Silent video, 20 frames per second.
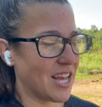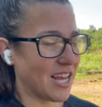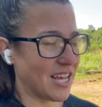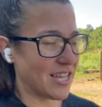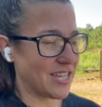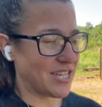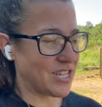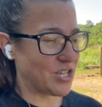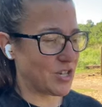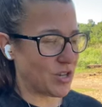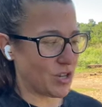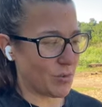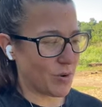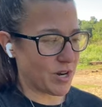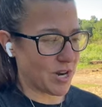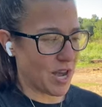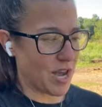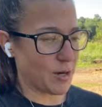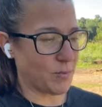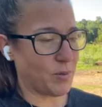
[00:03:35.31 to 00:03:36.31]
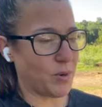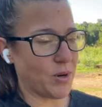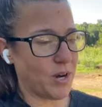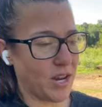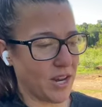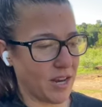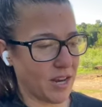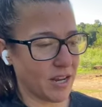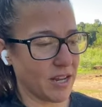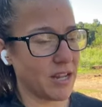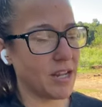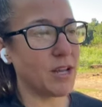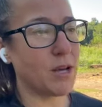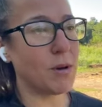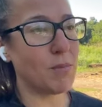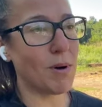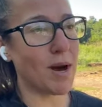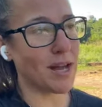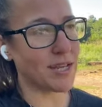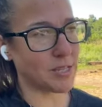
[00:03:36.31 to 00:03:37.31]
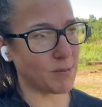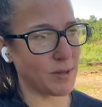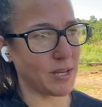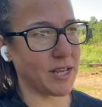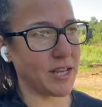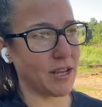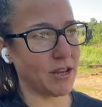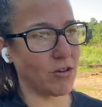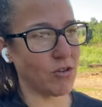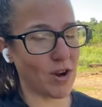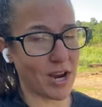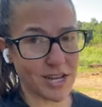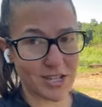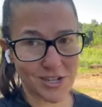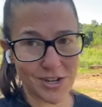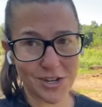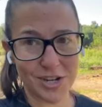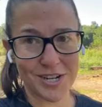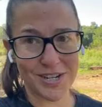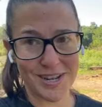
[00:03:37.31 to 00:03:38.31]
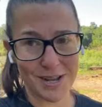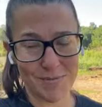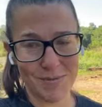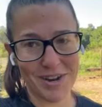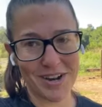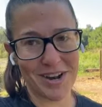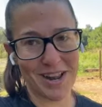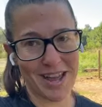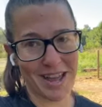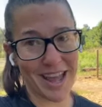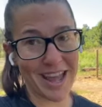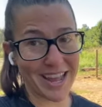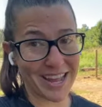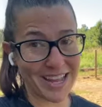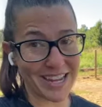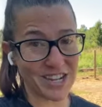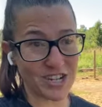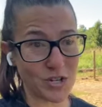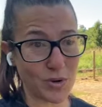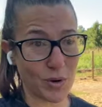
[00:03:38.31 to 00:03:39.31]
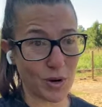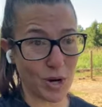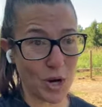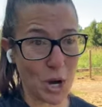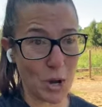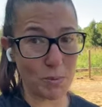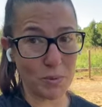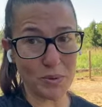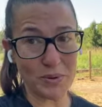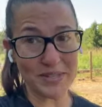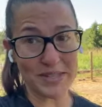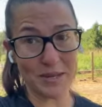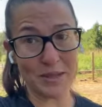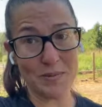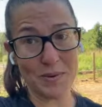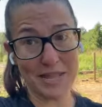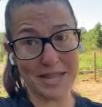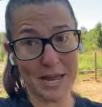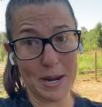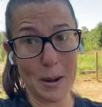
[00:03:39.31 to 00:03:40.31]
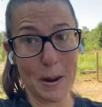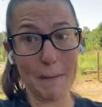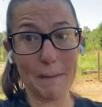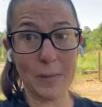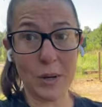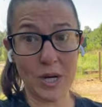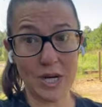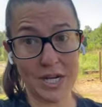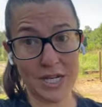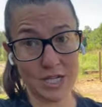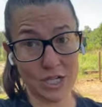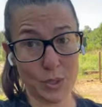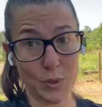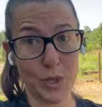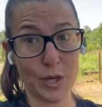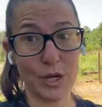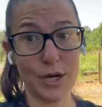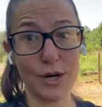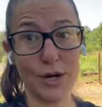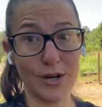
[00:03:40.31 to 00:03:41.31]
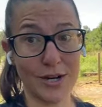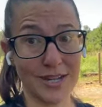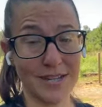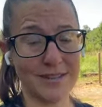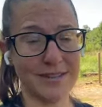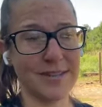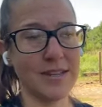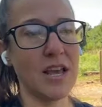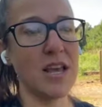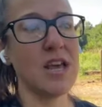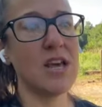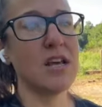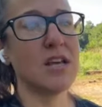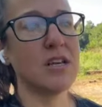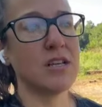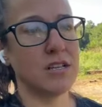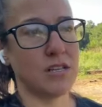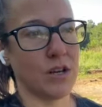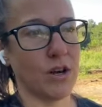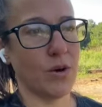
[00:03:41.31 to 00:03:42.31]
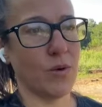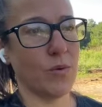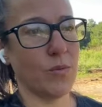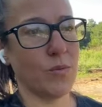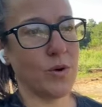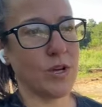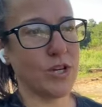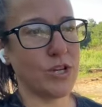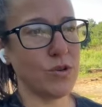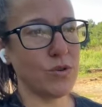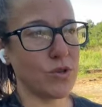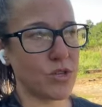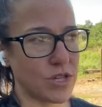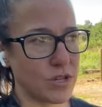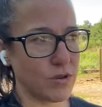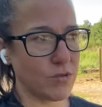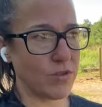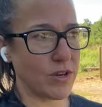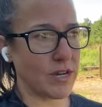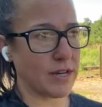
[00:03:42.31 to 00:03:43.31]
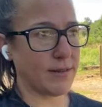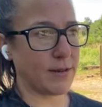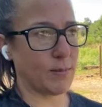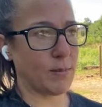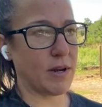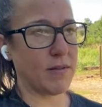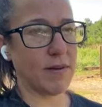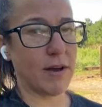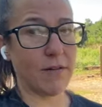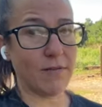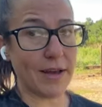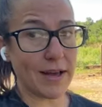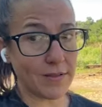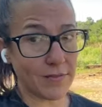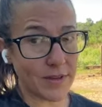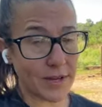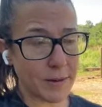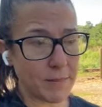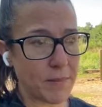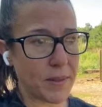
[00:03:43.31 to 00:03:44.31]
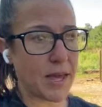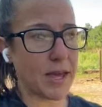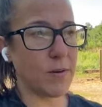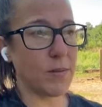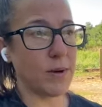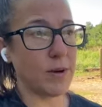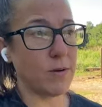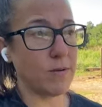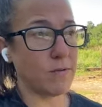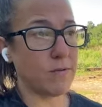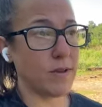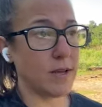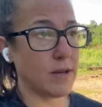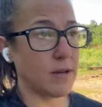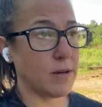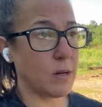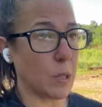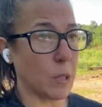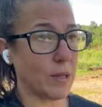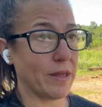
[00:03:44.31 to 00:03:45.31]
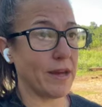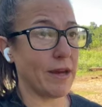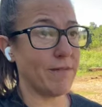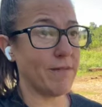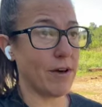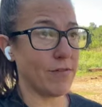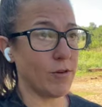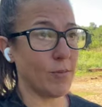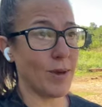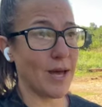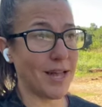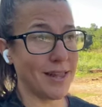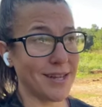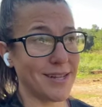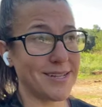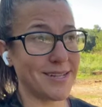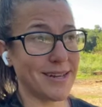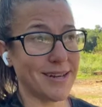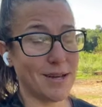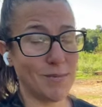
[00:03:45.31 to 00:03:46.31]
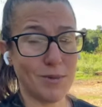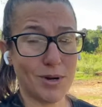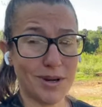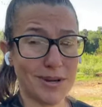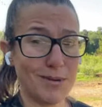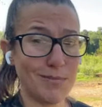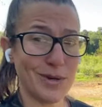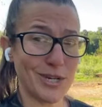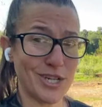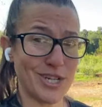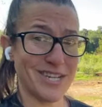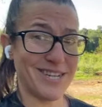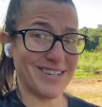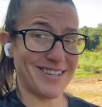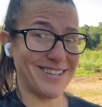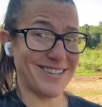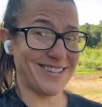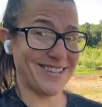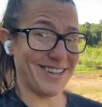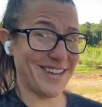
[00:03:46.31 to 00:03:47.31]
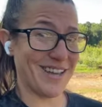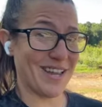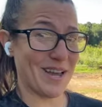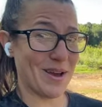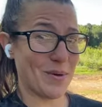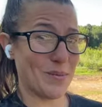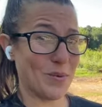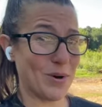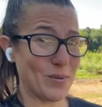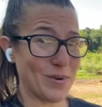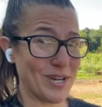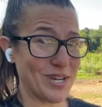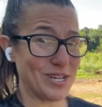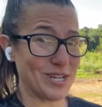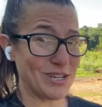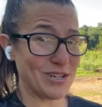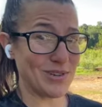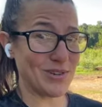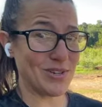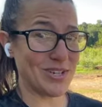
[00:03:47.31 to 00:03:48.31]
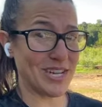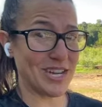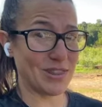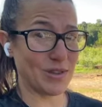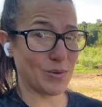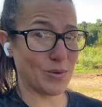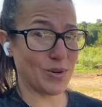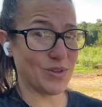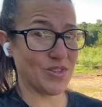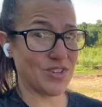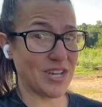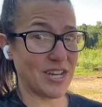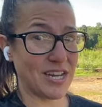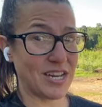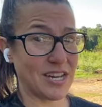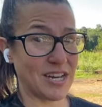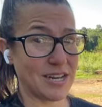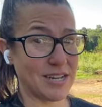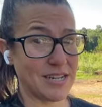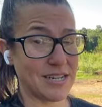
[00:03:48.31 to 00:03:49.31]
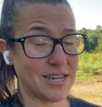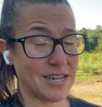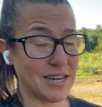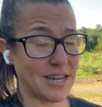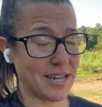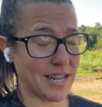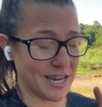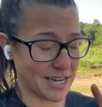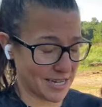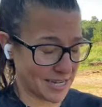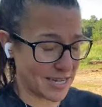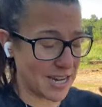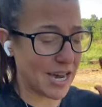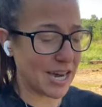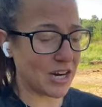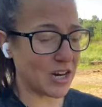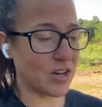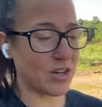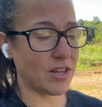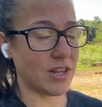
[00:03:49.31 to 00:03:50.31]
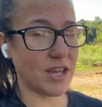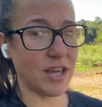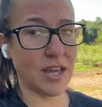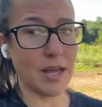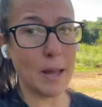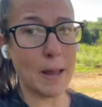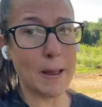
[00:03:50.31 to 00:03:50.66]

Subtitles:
so that we're not putting possibly graze-on contaminated hay into our compost that we then put into our gardens. So we do still feed a little bit of alfalfa, and we do feed currently alfalfa pellets, and I'm on a mission to see what we can do to get the horses eating like an entirely